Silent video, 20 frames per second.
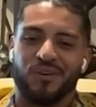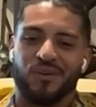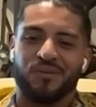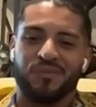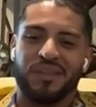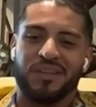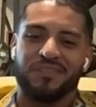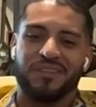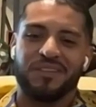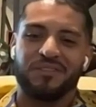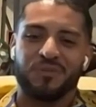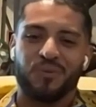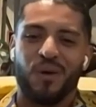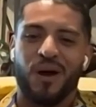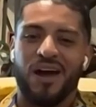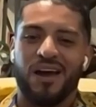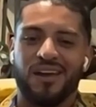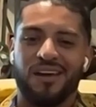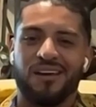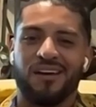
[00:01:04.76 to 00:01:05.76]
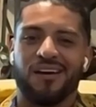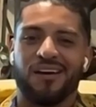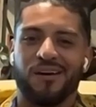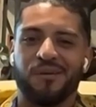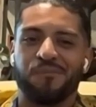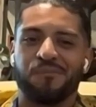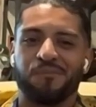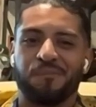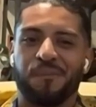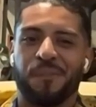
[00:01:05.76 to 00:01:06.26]
so that's why
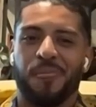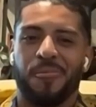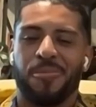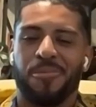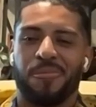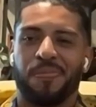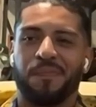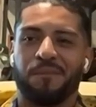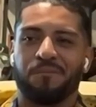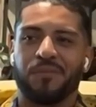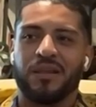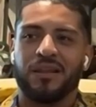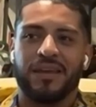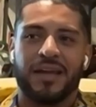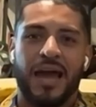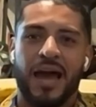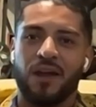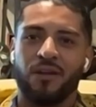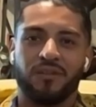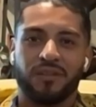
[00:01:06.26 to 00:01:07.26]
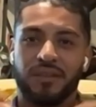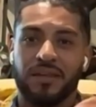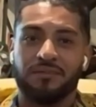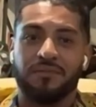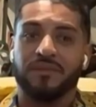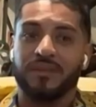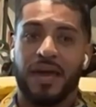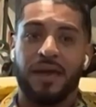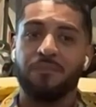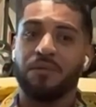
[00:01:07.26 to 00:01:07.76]
Legado
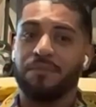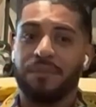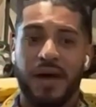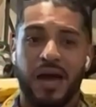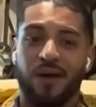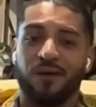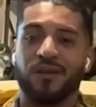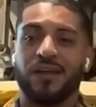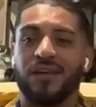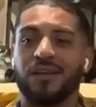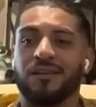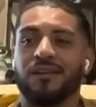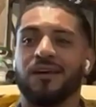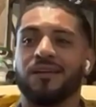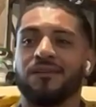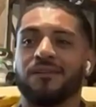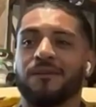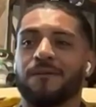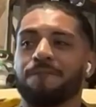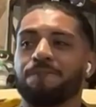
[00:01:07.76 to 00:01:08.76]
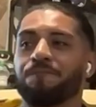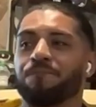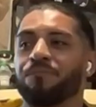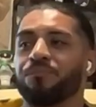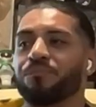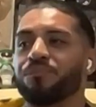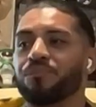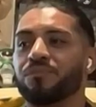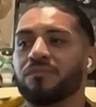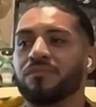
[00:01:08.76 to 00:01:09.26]
that came about, and
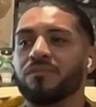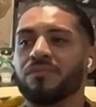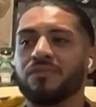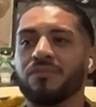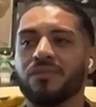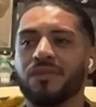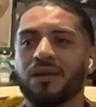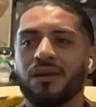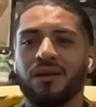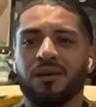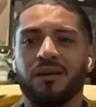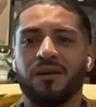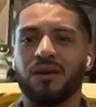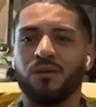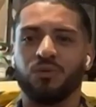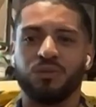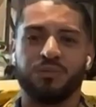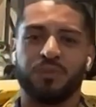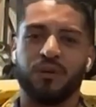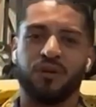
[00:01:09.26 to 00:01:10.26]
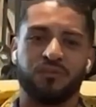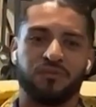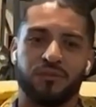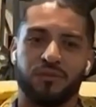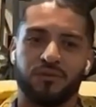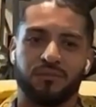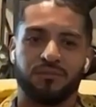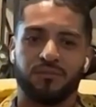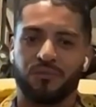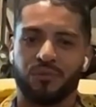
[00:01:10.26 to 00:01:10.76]
it was
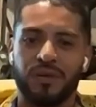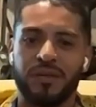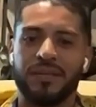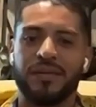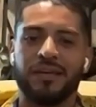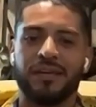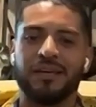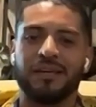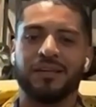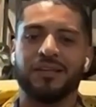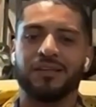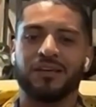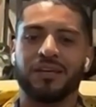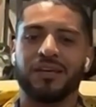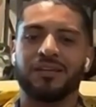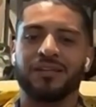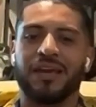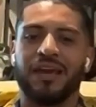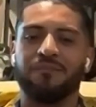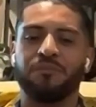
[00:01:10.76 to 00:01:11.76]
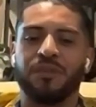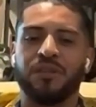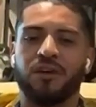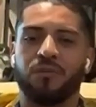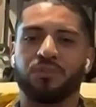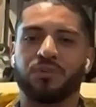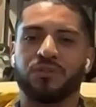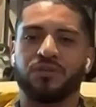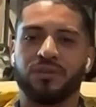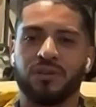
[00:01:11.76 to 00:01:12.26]
beautiful, really. It gave me the
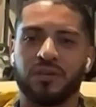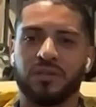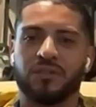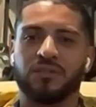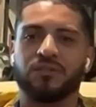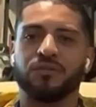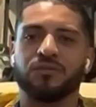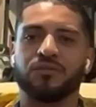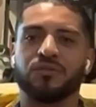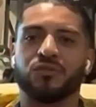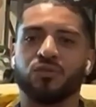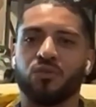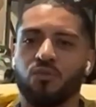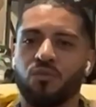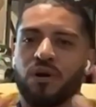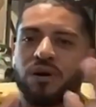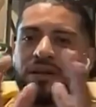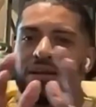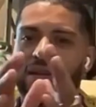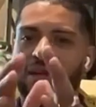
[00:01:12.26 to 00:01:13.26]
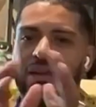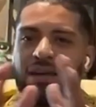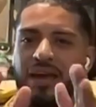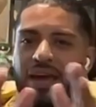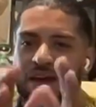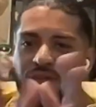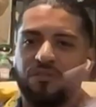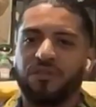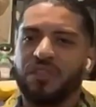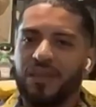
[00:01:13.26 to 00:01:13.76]
opportunity to do what
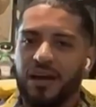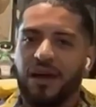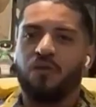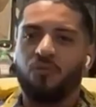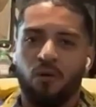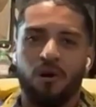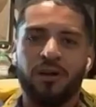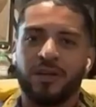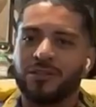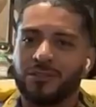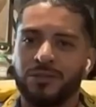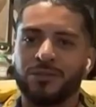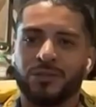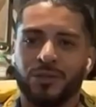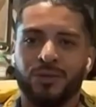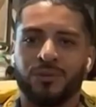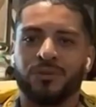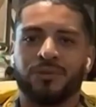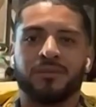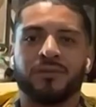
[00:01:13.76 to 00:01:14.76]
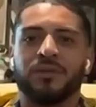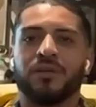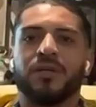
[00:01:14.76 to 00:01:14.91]
everything I wanted to do.